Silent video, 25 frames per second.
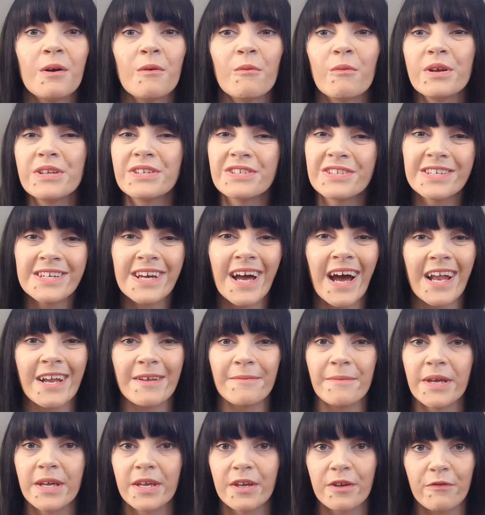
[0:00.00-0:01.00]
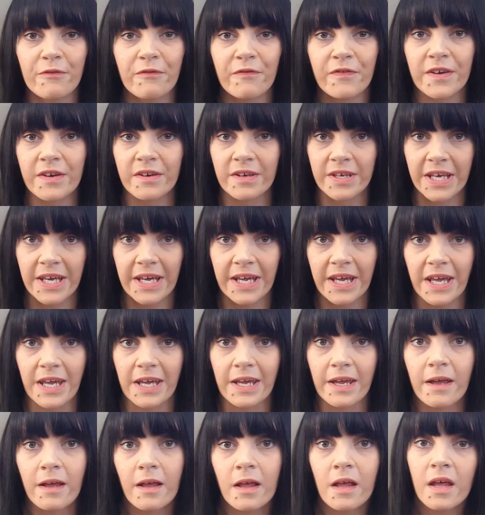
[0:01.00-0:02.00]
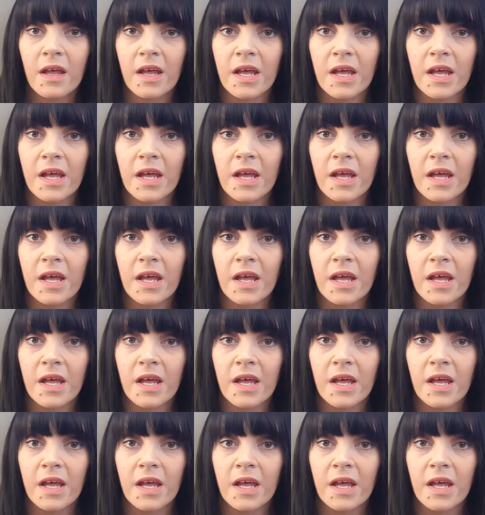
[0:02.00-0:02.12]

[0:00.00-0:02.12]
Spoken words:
which can kind of make you feel icky.